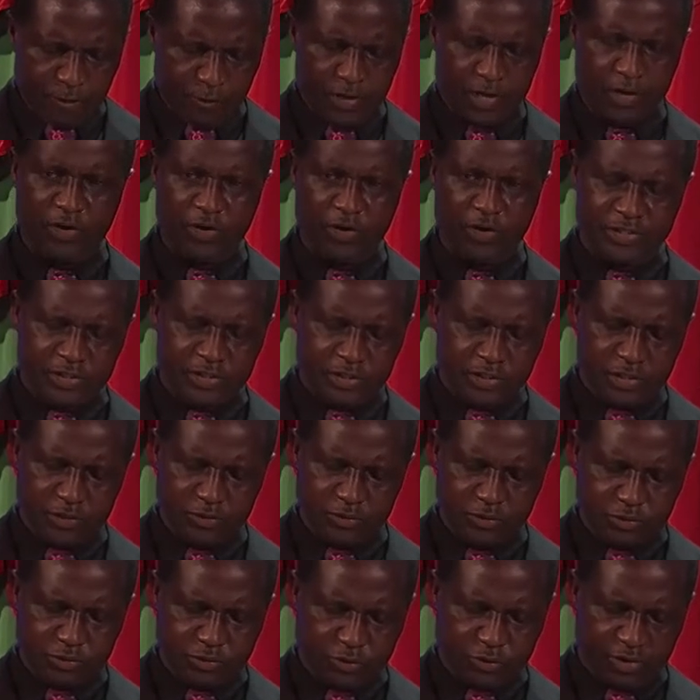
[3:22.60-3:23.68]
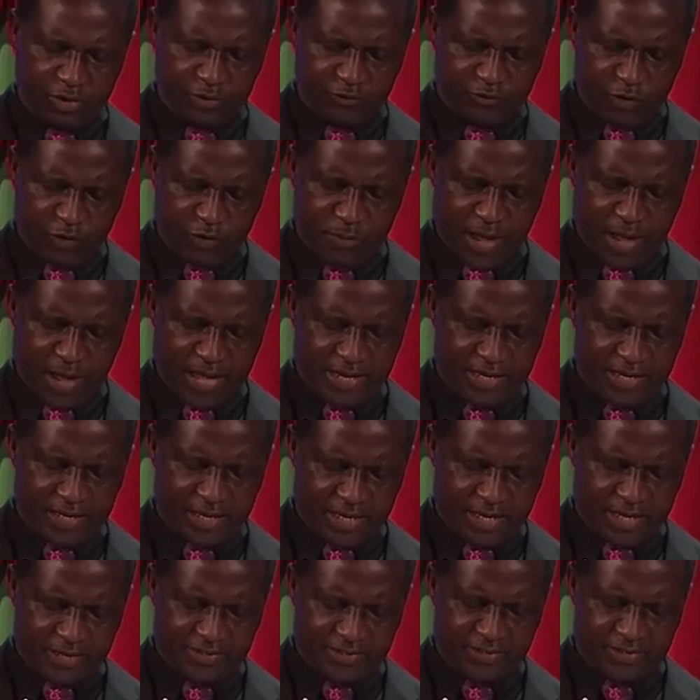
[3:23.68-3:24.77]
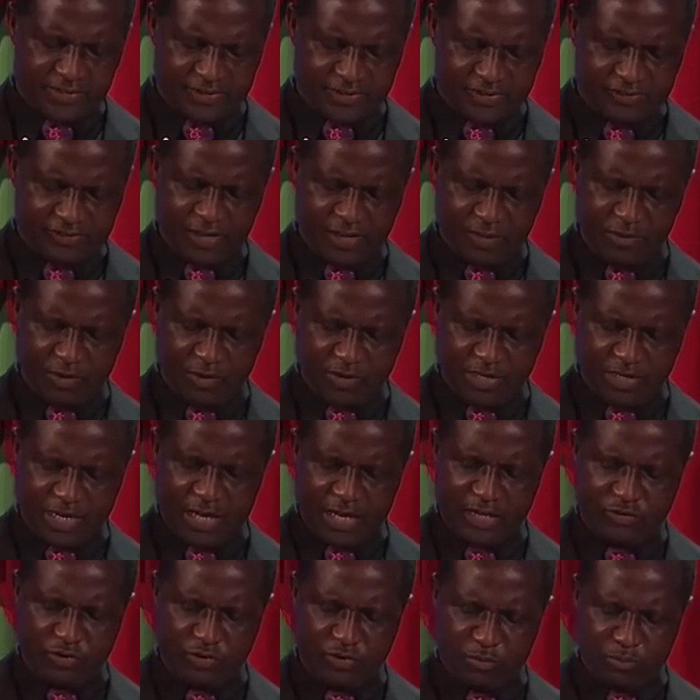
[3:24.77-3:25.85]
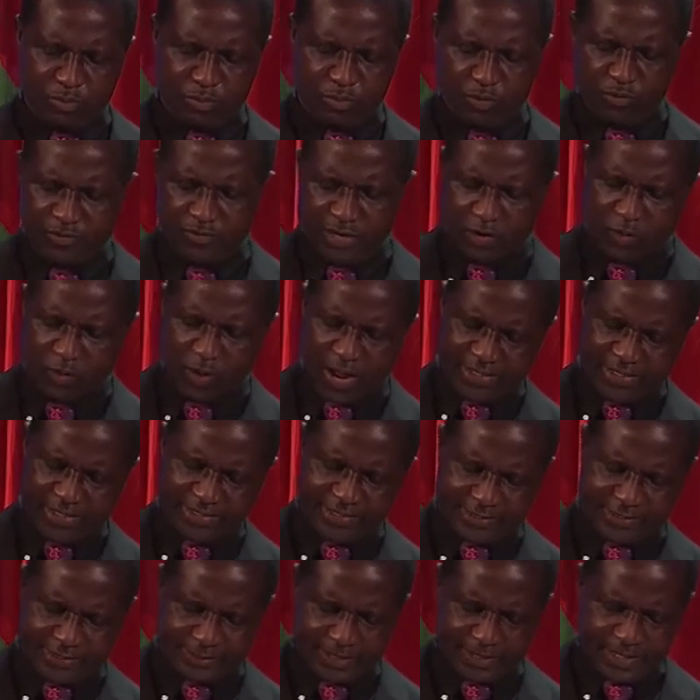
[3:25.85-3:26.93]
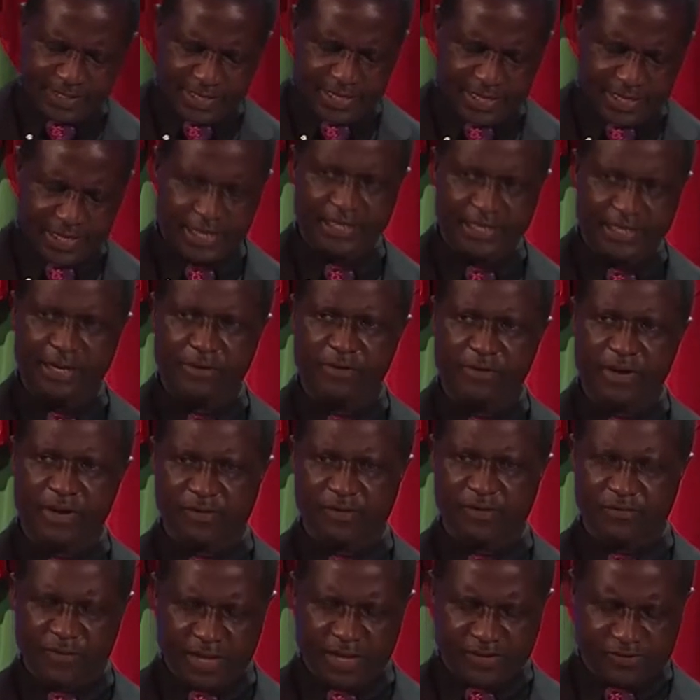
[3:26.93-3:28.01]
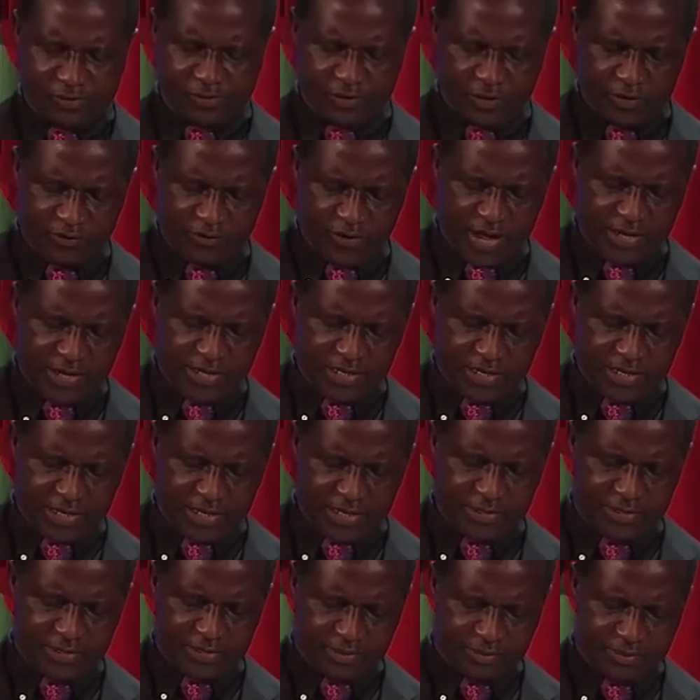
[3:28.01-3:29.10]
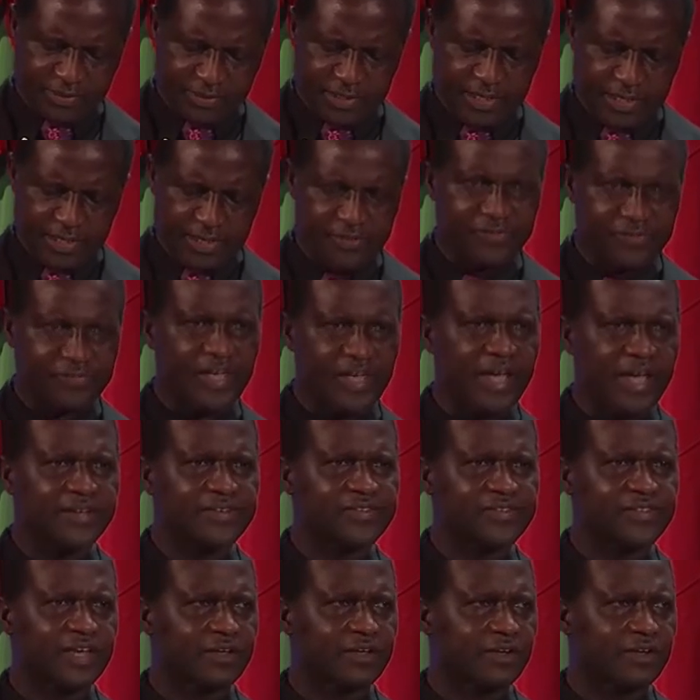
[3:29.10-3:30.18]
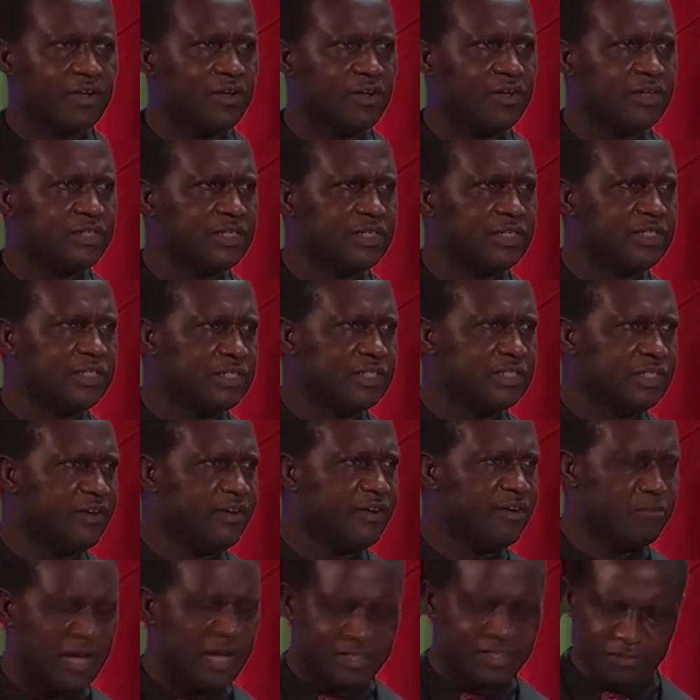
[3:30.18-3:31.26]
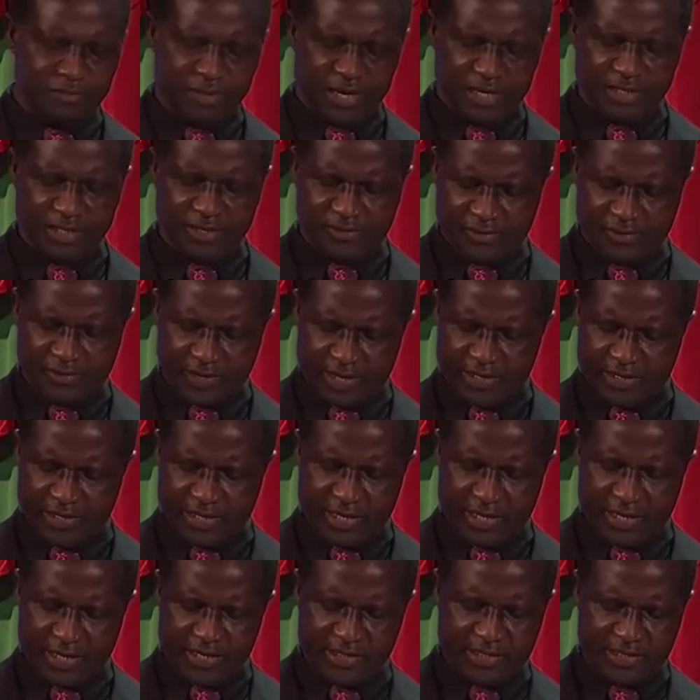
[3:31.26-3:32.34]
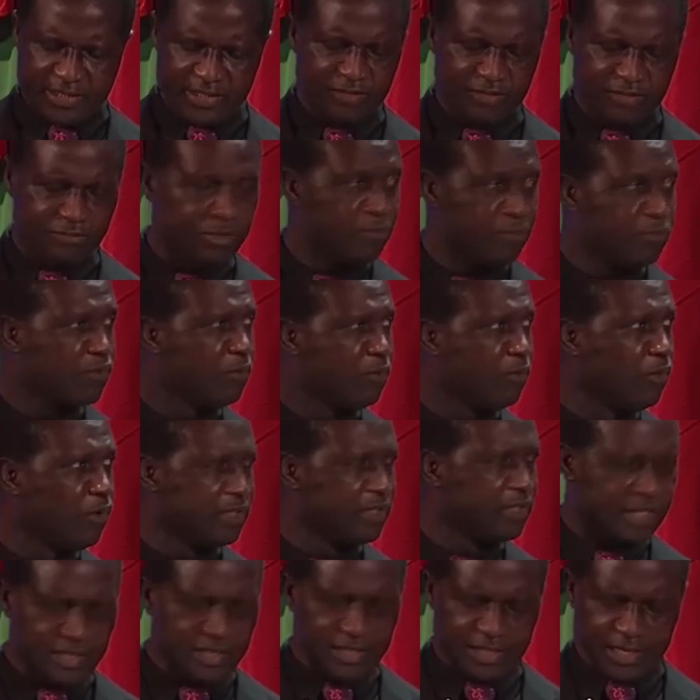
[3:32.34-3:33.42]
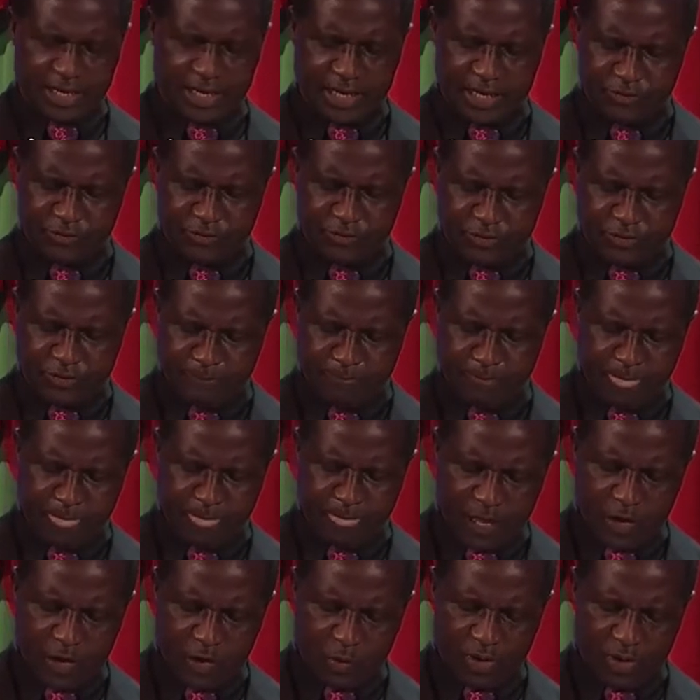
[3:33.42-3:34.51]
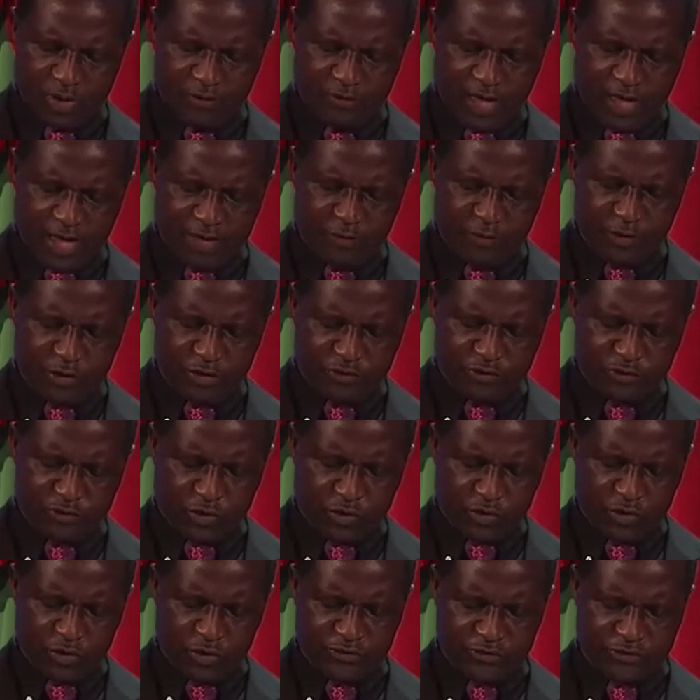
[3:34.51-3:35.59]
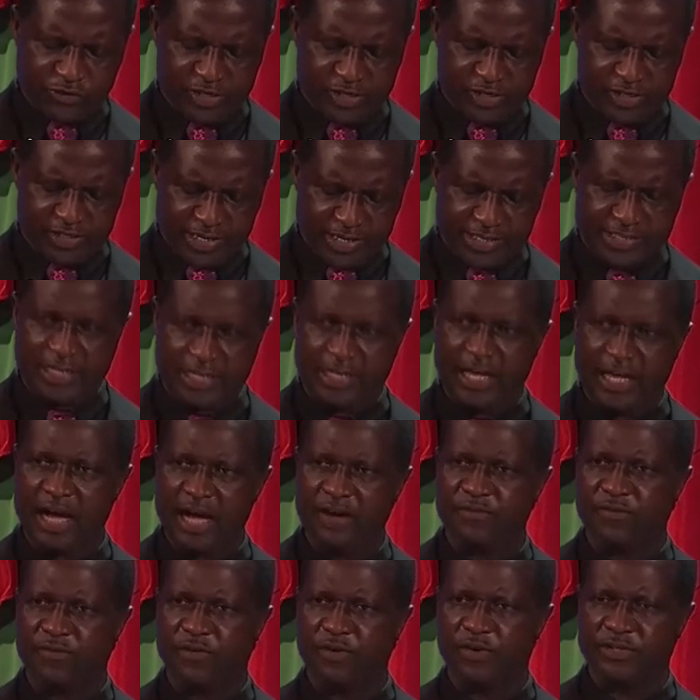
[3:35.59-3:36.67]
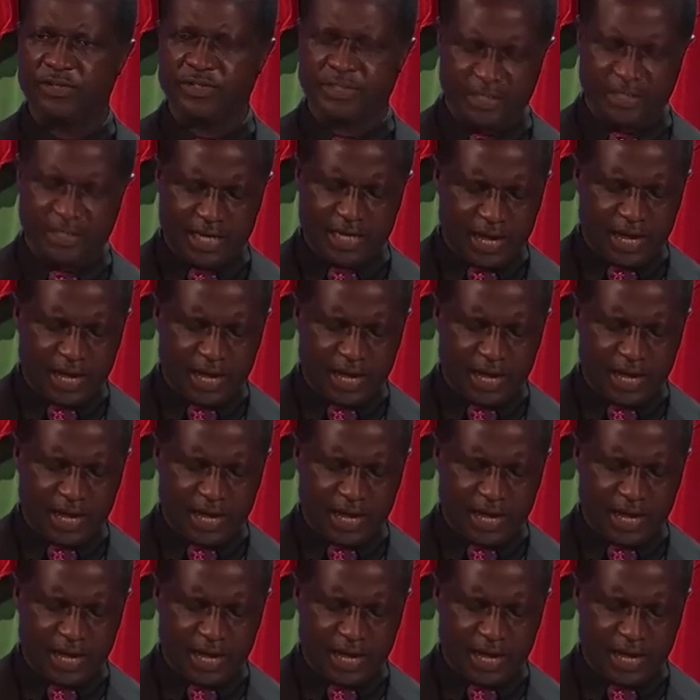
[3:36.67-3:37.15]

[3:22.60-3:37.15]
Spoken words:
We continue to reform our education system in order to improve the quality and the relevance of our education. Science, technology, engineering, mathematics education is being promoted in the country. We have also consolidated our